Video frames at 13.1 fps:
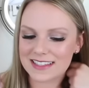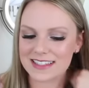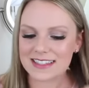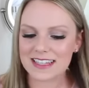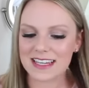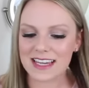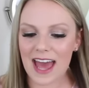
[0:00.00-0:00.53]
This
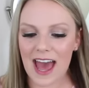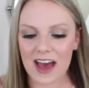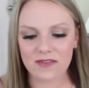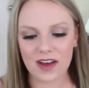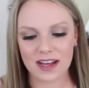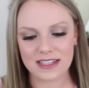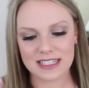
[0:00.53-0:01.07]
is the Kat
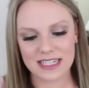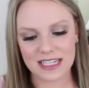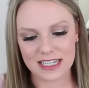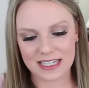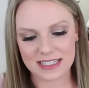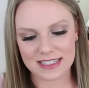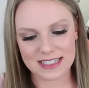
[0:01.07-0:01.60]
Von
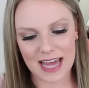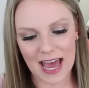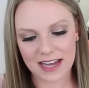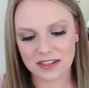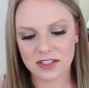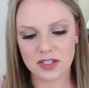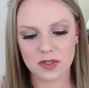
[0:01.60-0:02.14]
D
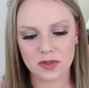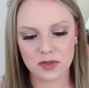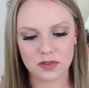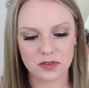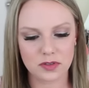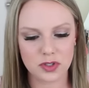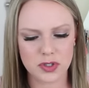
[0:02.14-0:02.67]

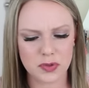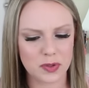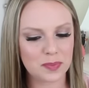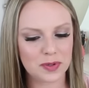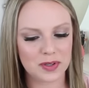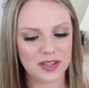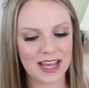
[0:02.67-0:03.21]
Tattoo
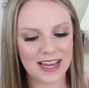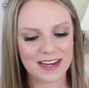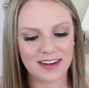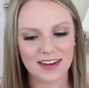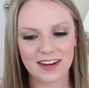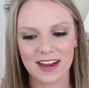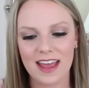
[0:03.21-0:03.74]
Trooper
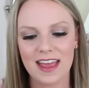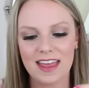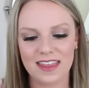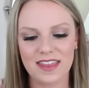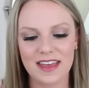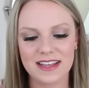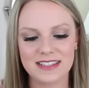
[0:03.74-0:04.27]
Liner.
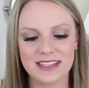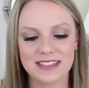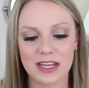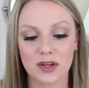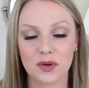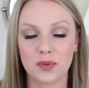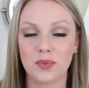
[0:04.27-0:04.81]
This is
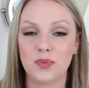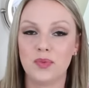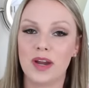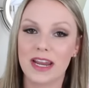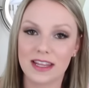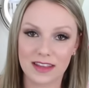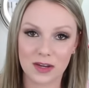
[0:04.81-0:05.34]
a
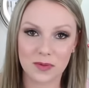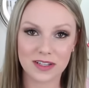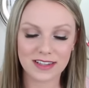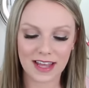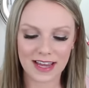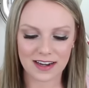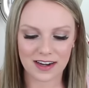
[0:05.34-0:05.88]
great
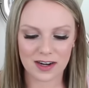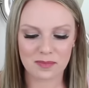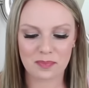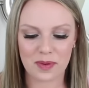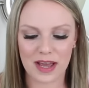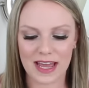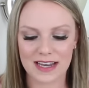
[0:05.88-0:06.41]
liquid
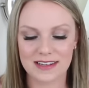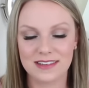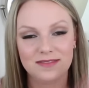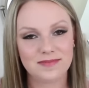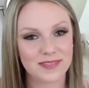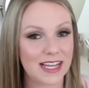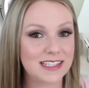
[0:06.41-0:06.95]
liner, but
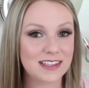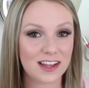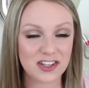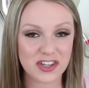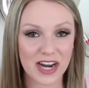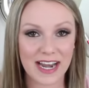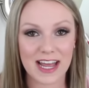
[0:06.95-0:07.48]
it's
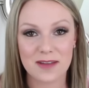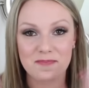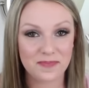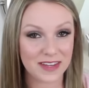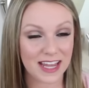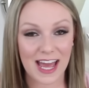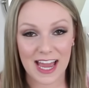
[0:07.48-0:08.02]
all dried up.
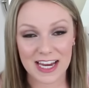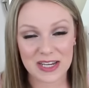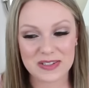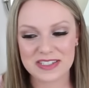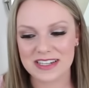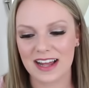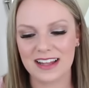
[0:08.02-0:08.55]
I
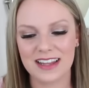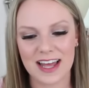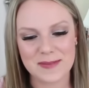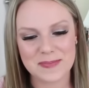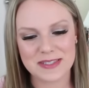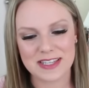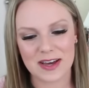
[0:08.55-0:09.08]
used it all
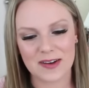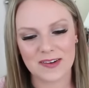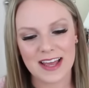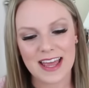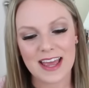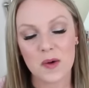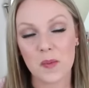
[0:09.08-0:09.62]
up,
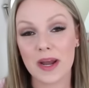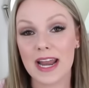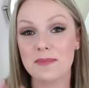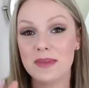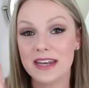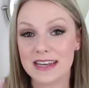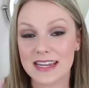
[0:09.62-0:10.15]
so when
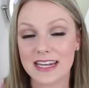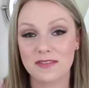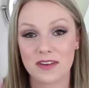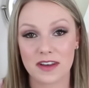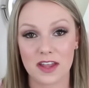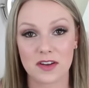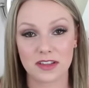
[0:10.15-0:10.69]
I'm in need of
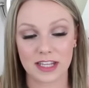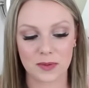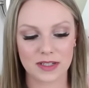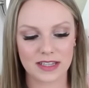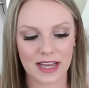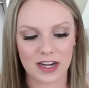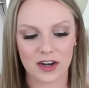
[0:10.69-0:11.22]
another
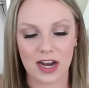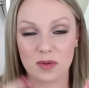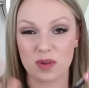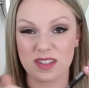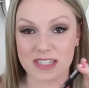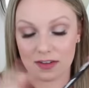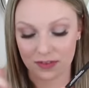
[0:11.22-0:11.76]
liquid liner, I
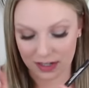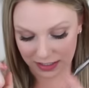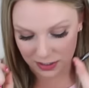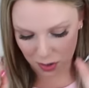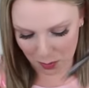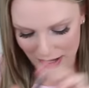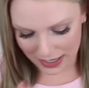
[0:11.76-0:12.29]
will
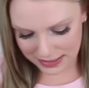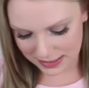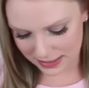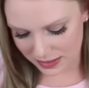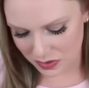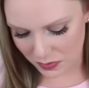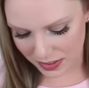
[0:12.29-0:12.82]
definitely go back to
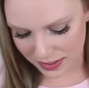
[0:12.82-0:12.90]
this